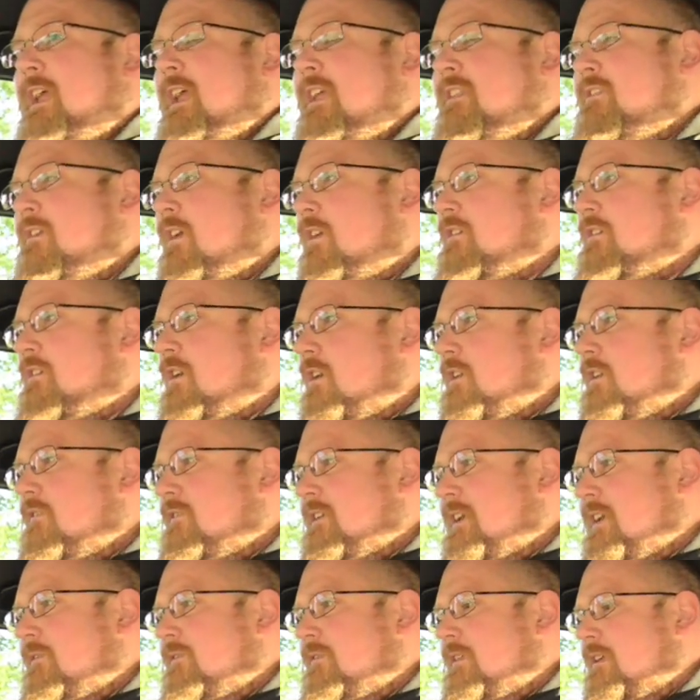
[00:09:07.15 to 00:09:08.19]
it does kind
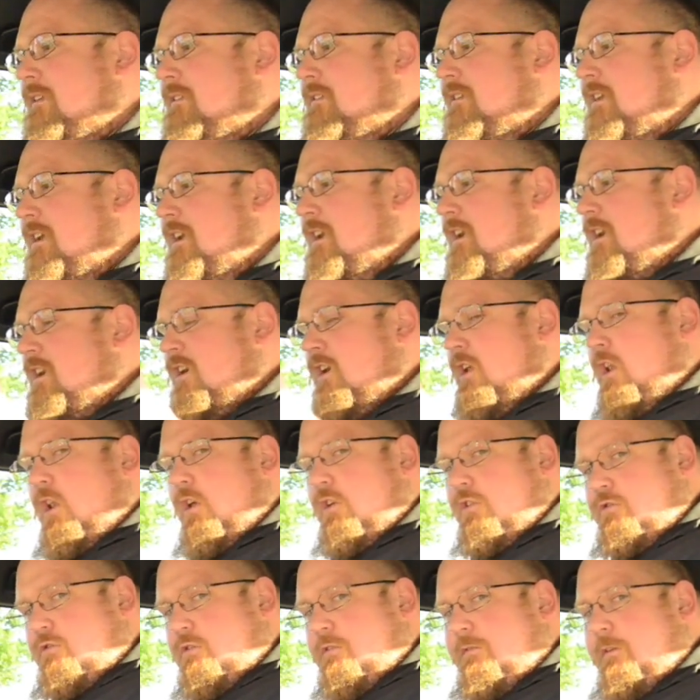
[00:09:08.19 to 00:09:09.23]
of give this
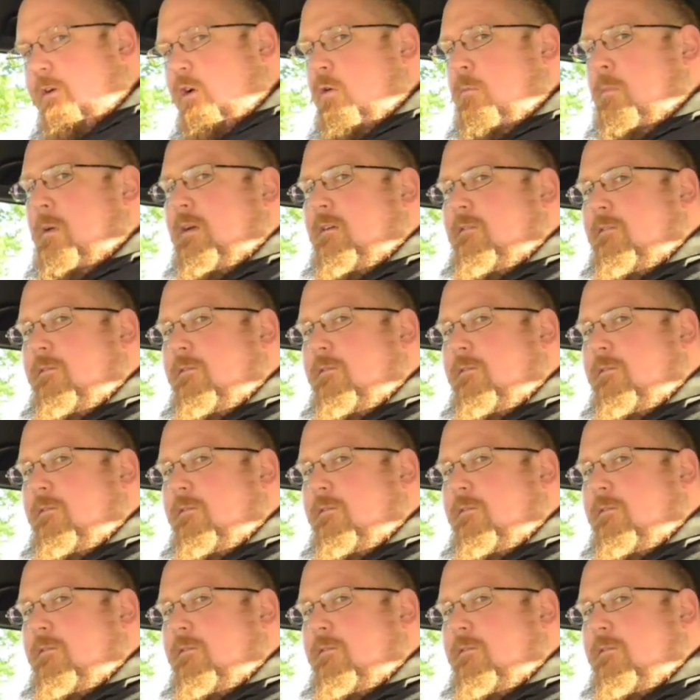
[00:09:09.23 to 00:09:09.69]
claustrophobic